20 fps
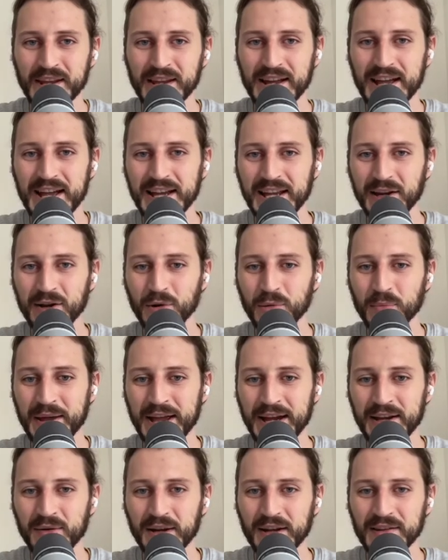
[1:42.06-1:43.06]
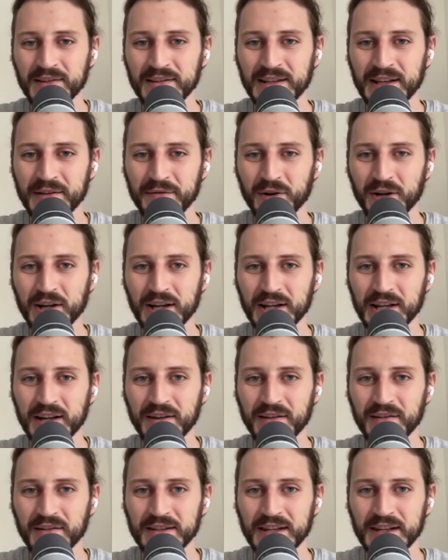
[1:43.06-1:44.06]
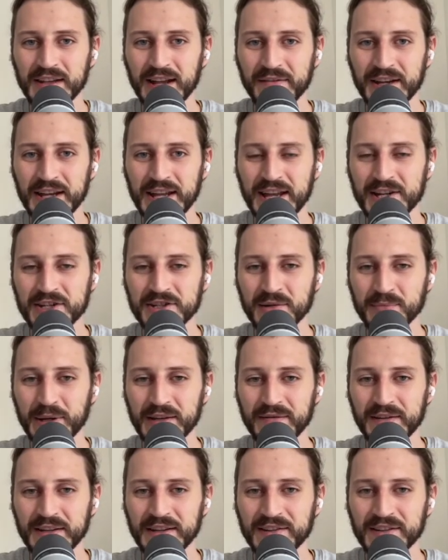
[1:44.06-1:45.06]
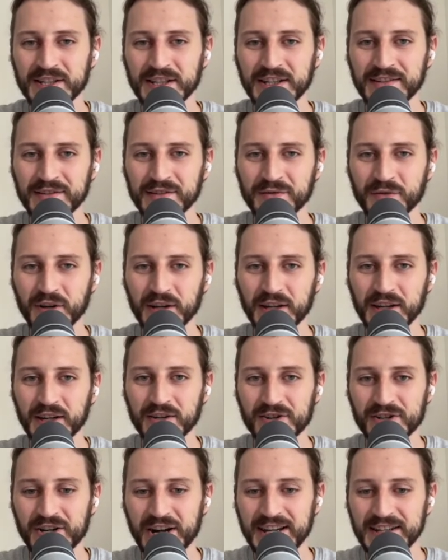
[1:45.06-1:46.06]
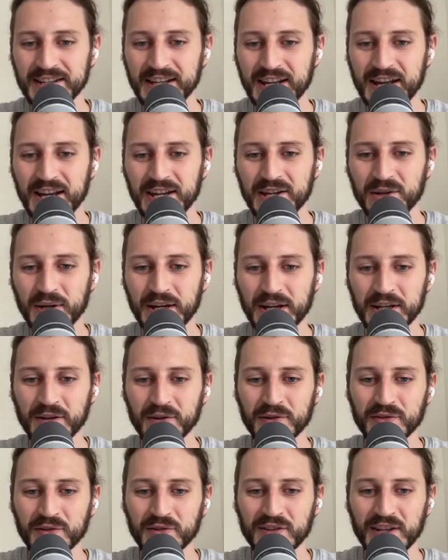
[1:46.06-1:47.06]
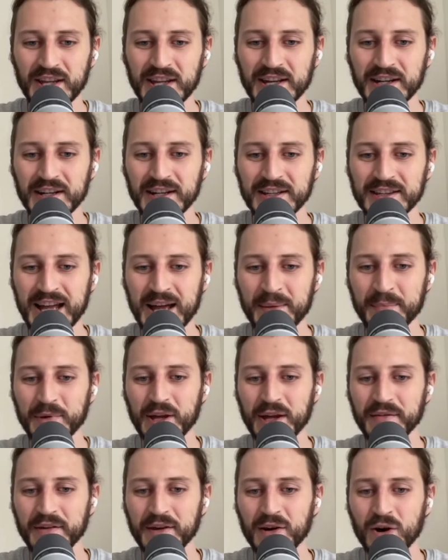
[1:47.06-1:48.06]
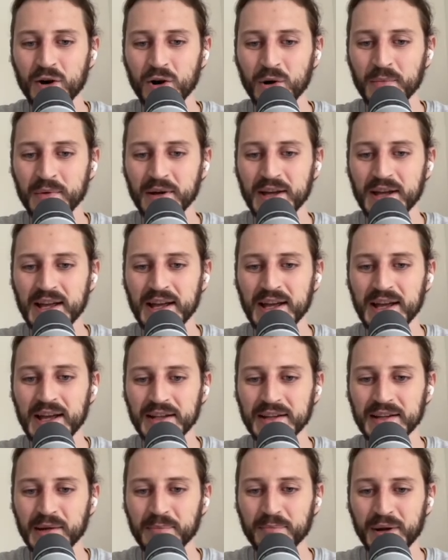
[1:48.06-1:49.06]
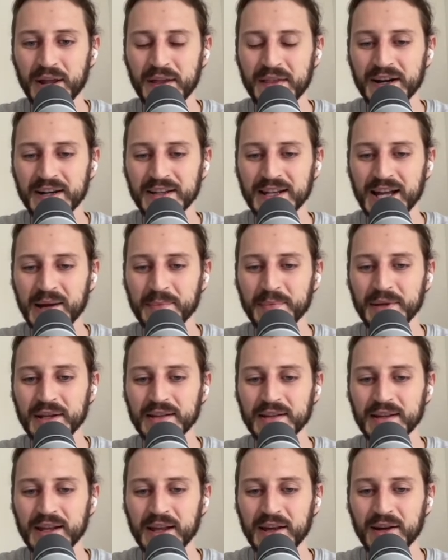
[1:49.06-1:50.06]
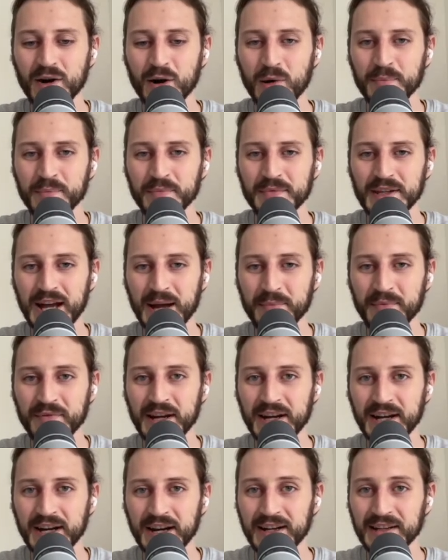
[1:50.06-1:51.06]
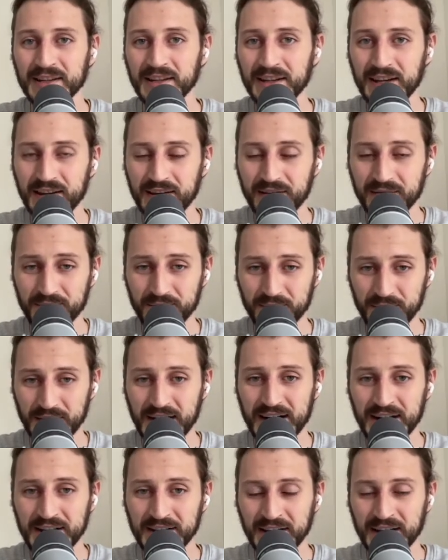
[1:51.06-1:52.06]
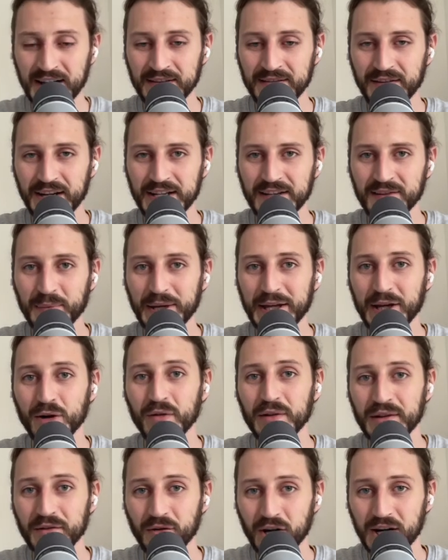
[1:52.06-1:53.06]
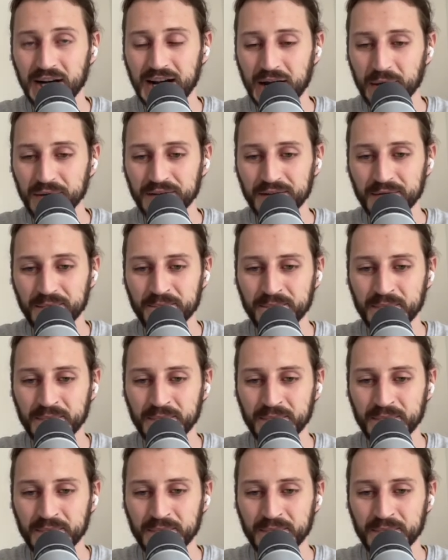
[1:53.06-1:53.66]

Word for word: I can go back, you can see the working, the navigation between the screens is working great. You can also see here on the tab you have a home and the planner tab. In the home tab we are currently, currently and we are displaying all the workouts.